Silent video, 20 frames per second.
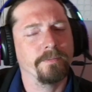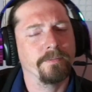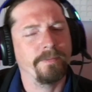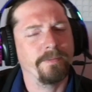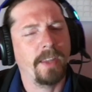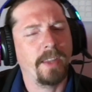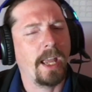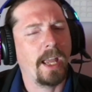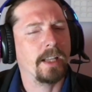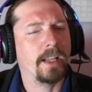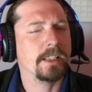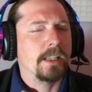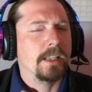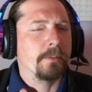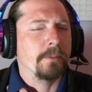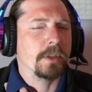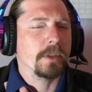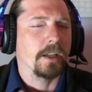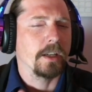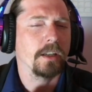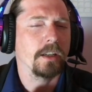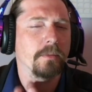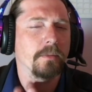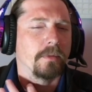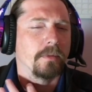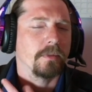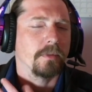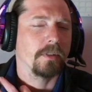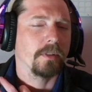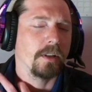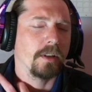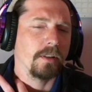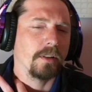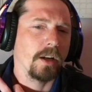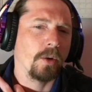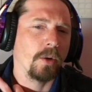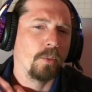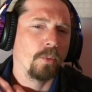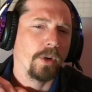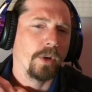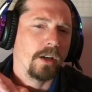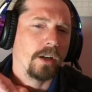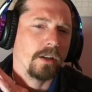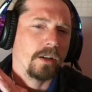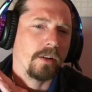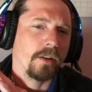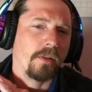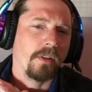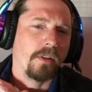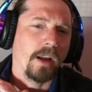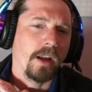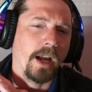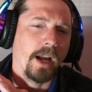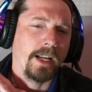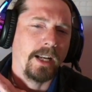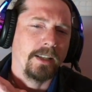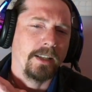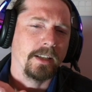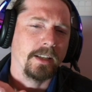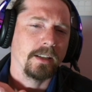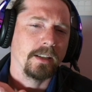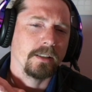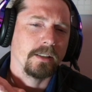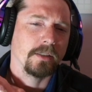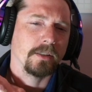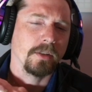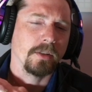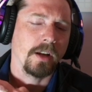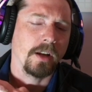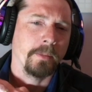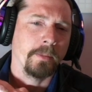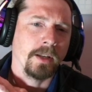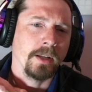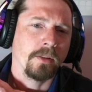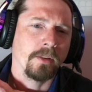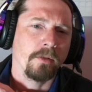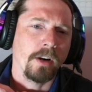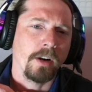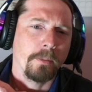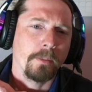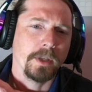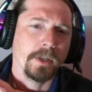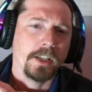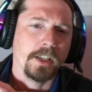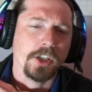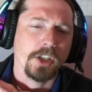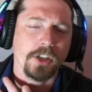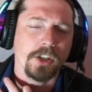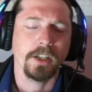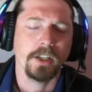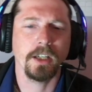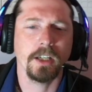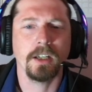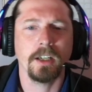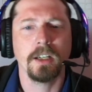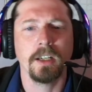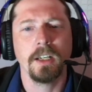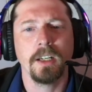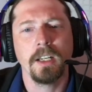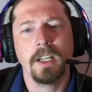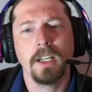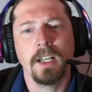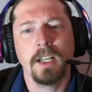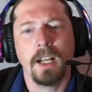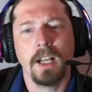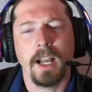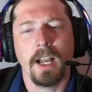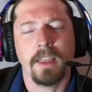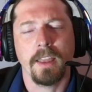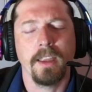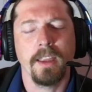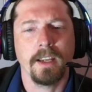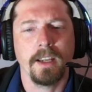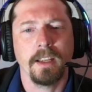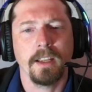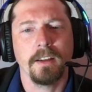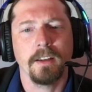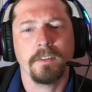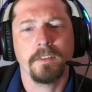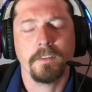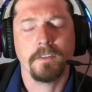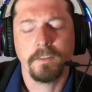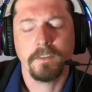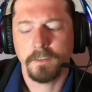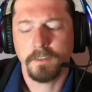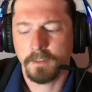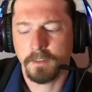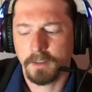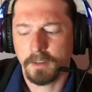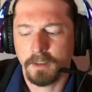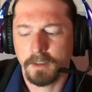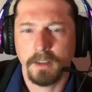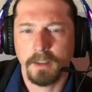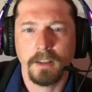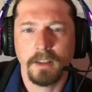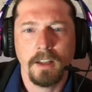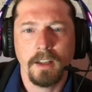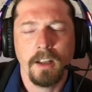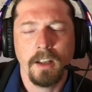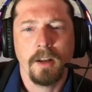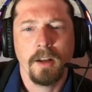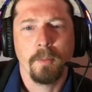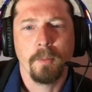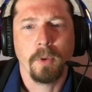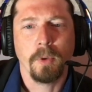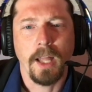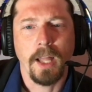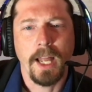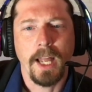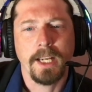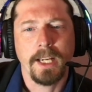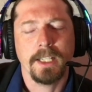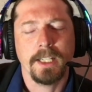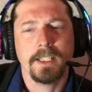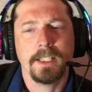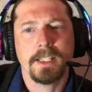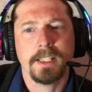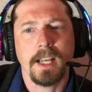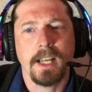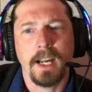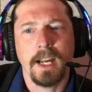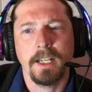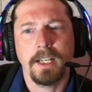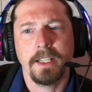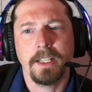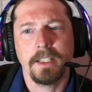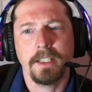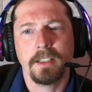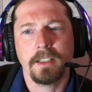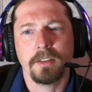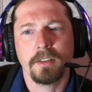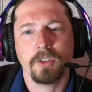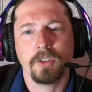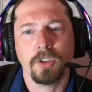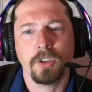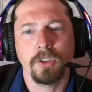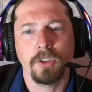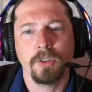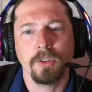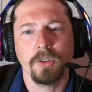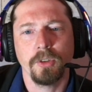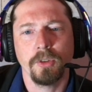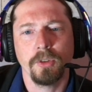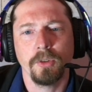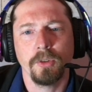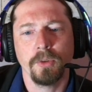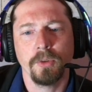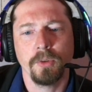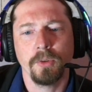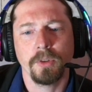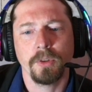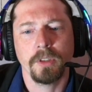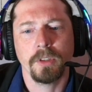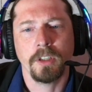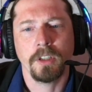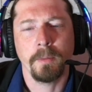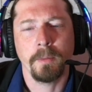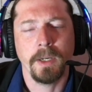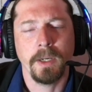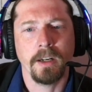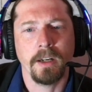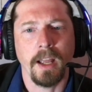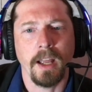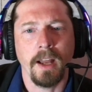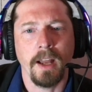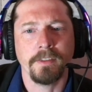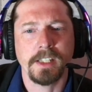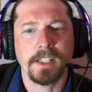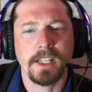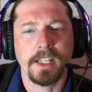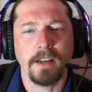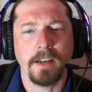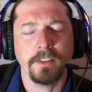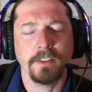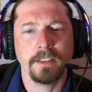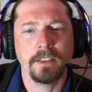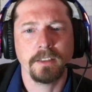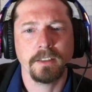That seems like a weird idea. I mean, the repetition here. I think if black had decided to come here to f7